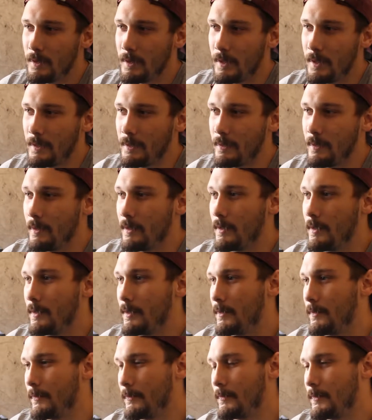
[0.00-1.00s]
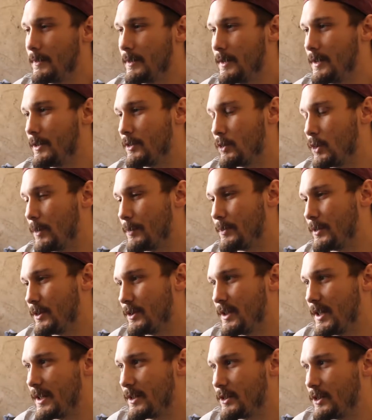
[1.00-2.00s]
in the description
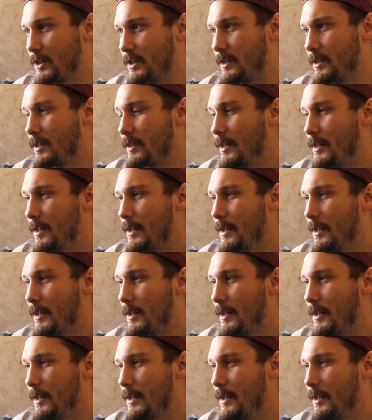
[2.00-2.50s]
section.